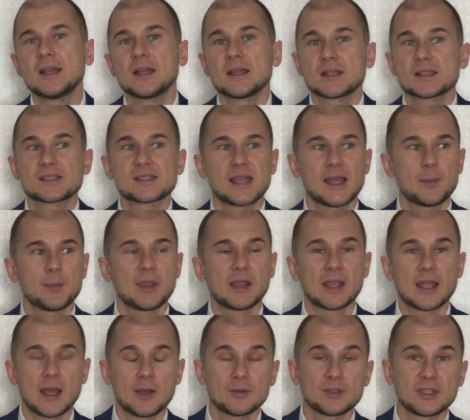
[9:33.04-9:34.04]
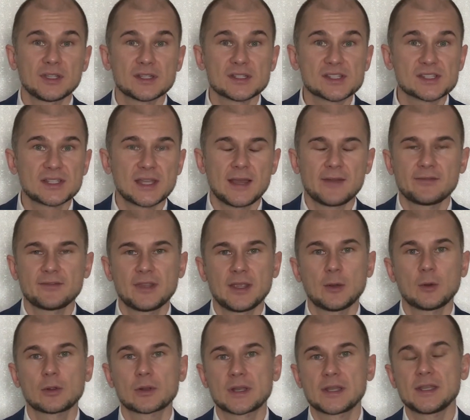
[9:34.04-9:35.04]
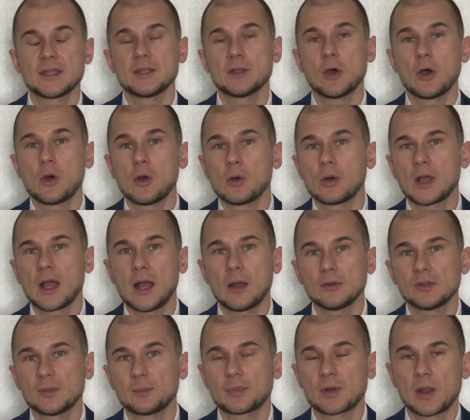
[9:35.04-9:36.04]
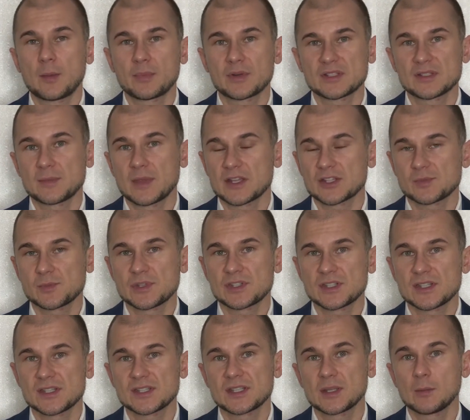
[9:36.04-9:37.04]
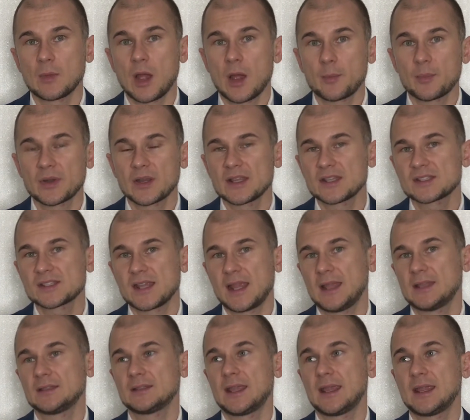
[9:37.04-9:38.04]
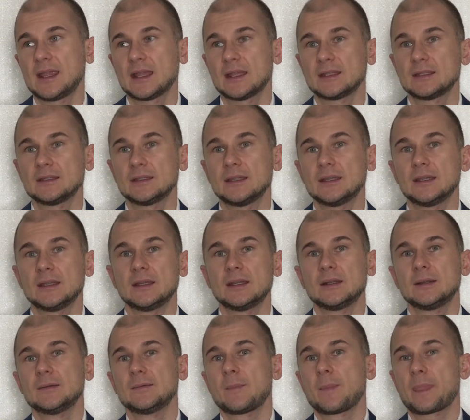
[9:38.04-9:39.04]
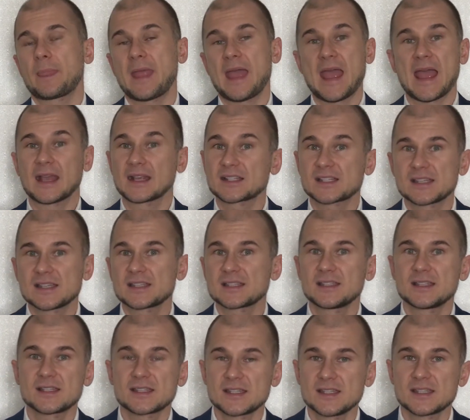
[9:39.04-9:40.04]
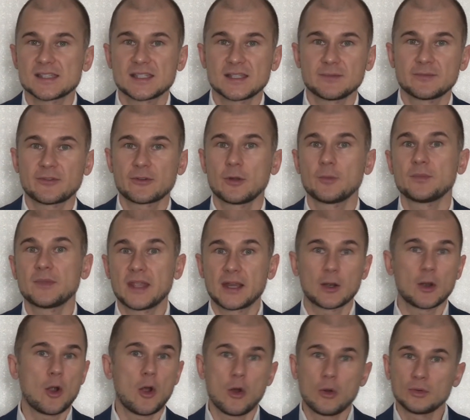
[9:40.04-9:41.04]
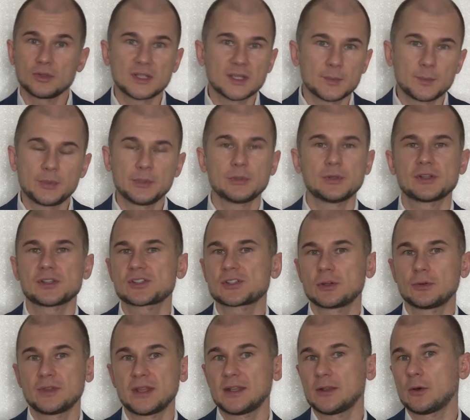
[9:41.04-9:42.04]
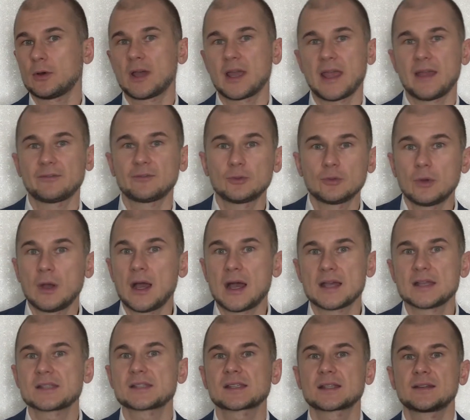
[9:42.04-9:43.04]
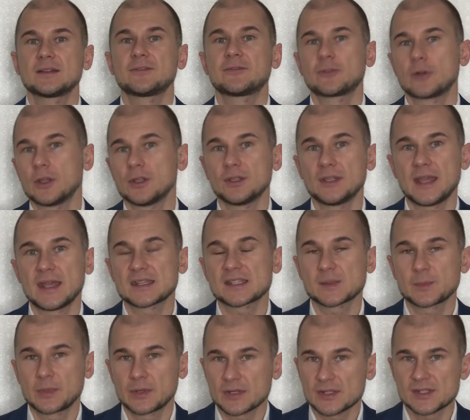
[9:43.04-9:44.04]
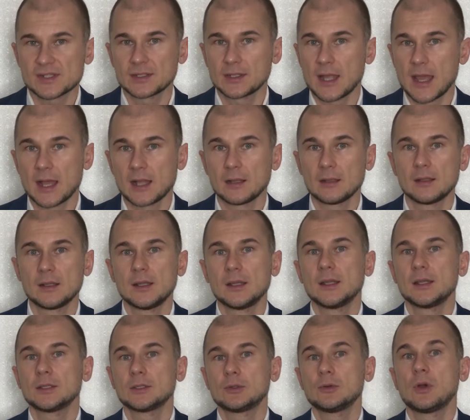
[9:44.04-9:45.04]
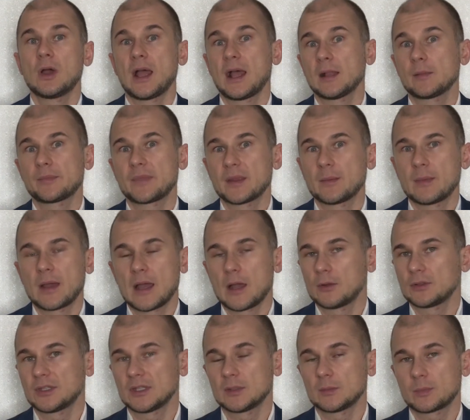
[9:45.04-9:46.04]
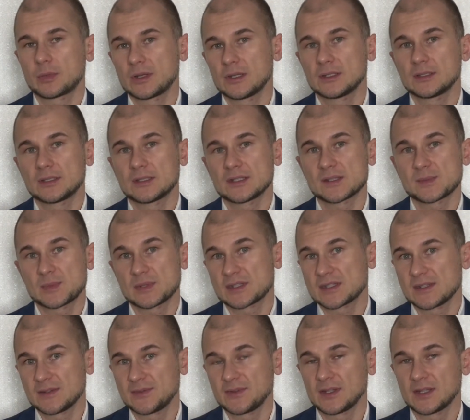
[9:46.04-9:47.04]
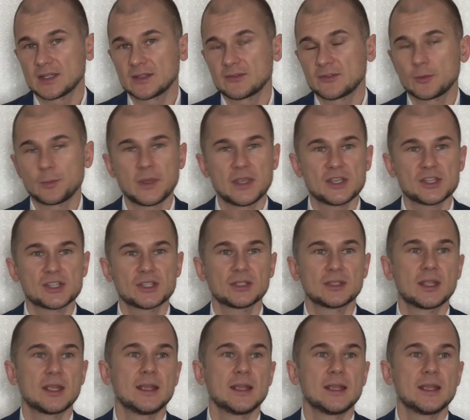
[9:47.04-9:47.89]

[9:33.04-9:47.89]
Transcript: some accounting staff, they already know how the property management system operates, and they can access the system from their own computer, so they don't have to ask front desk personnel to help them out and print the specific information.